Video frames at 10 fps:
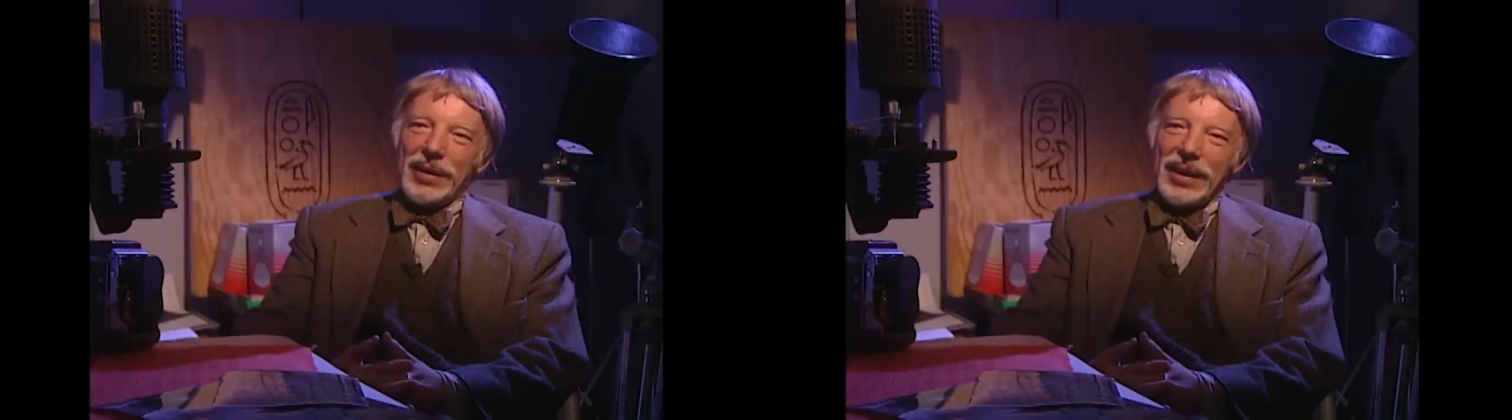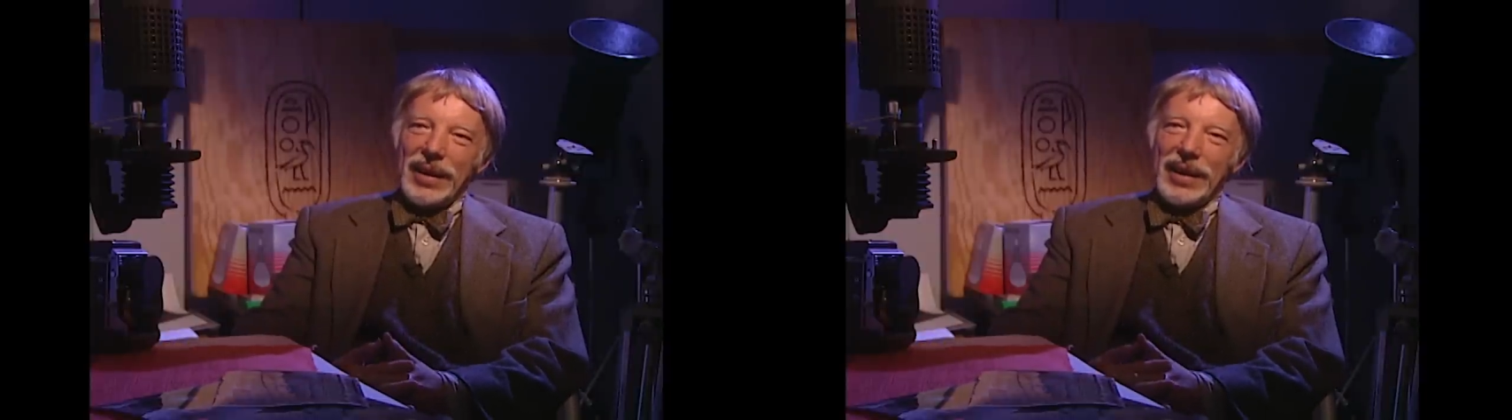
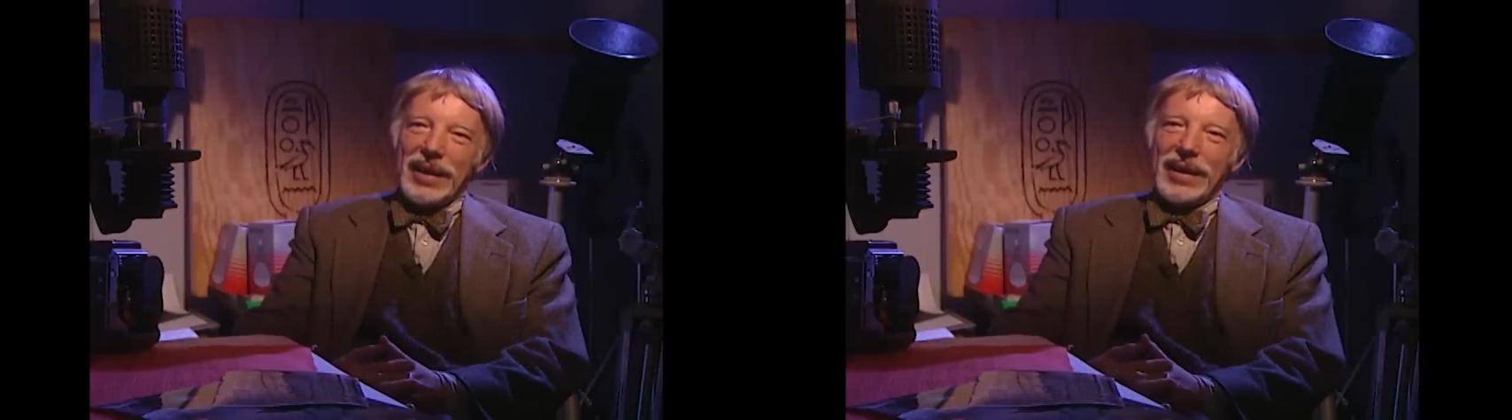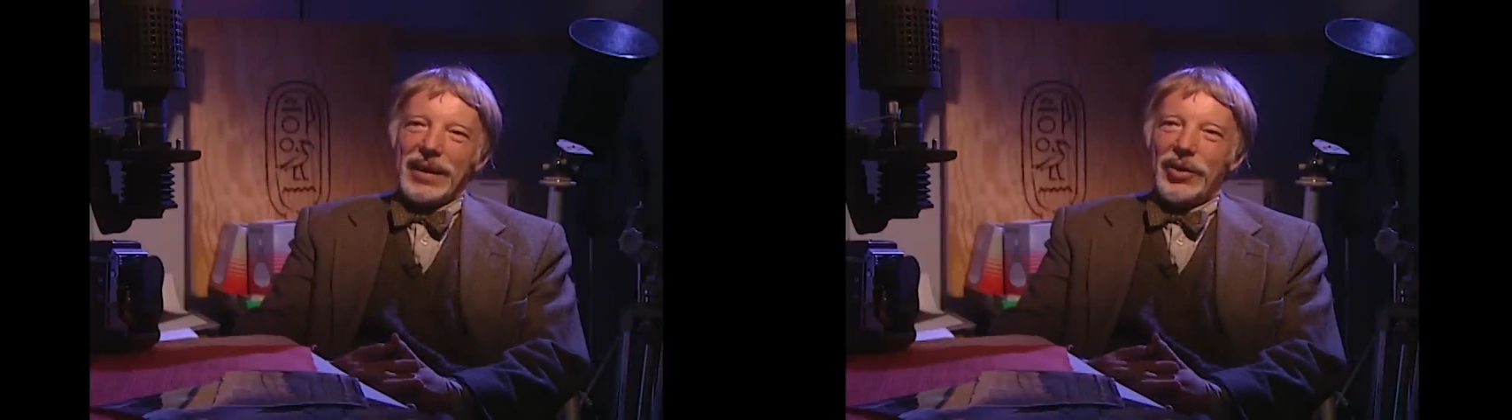that is
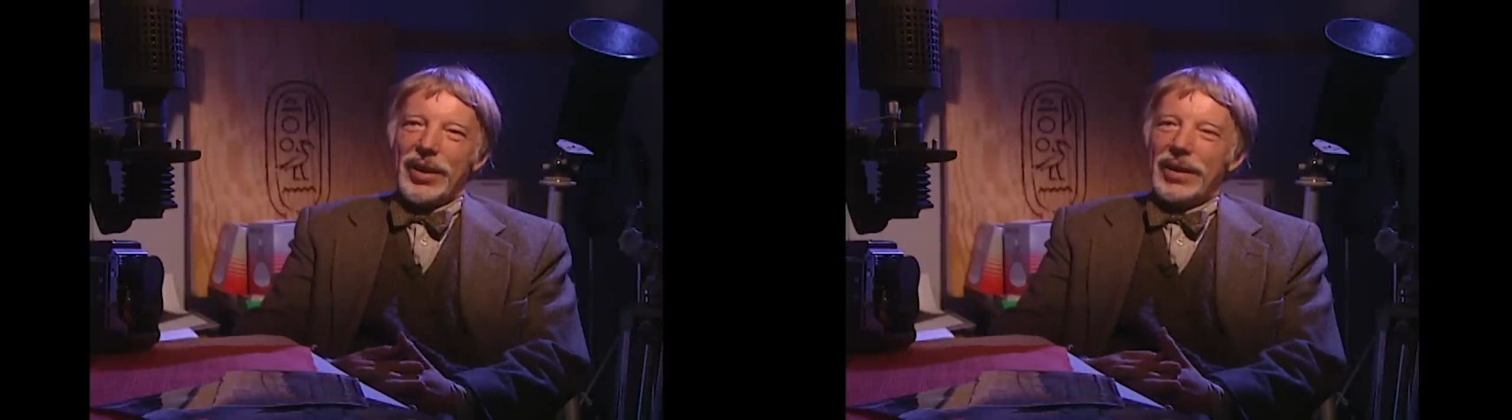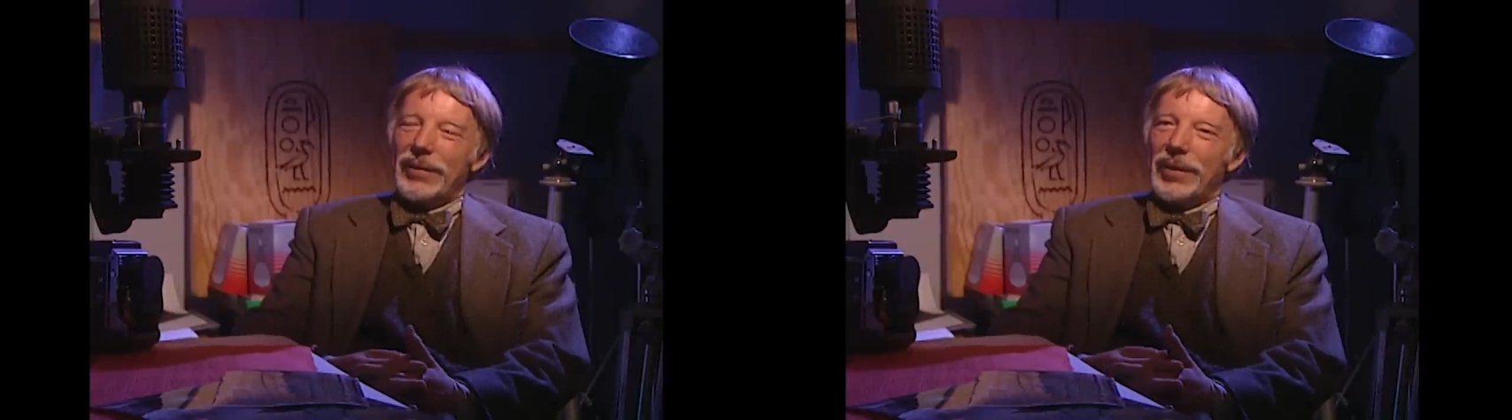
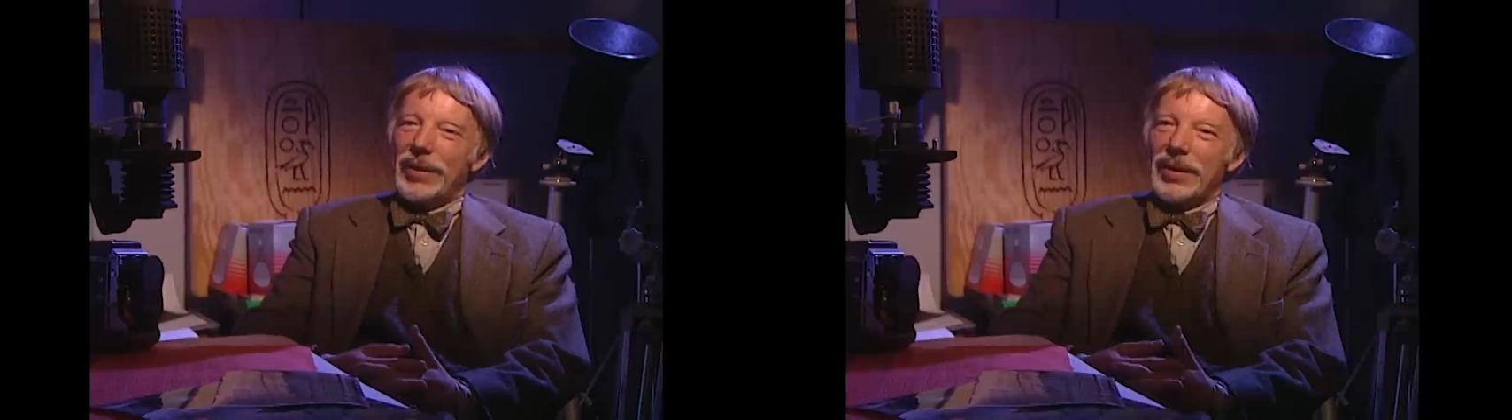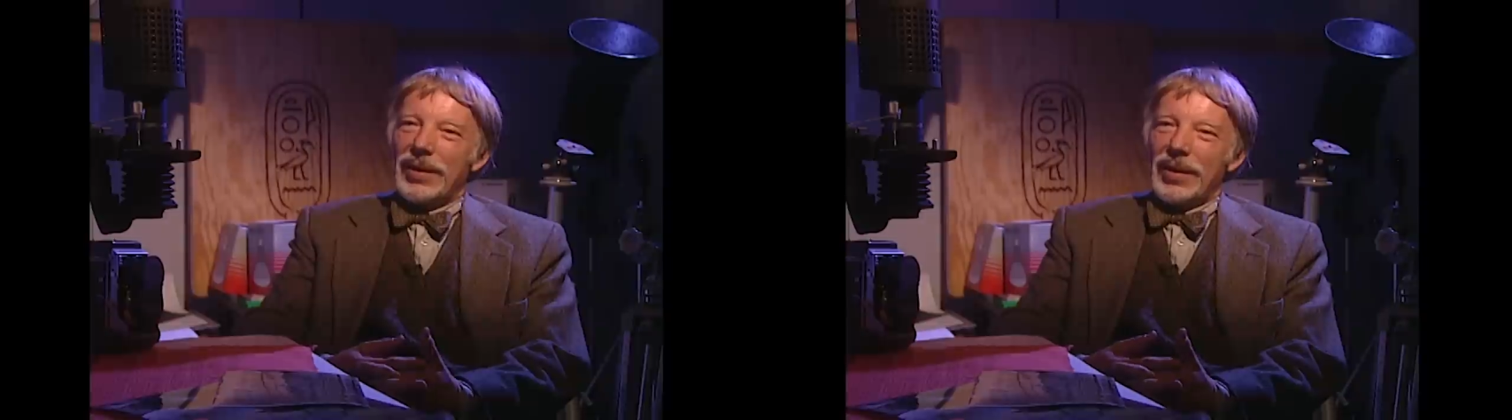then
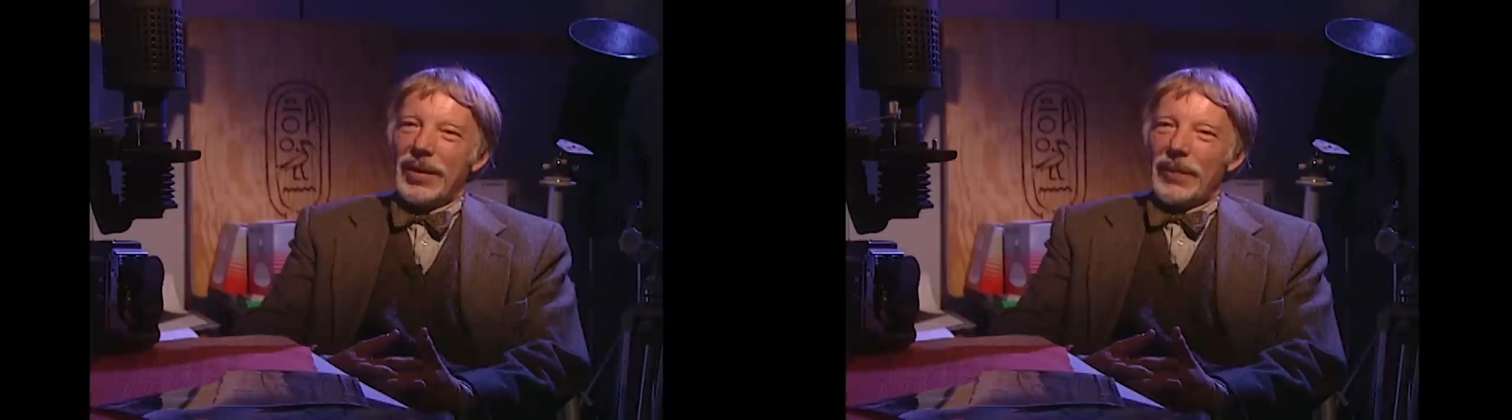continued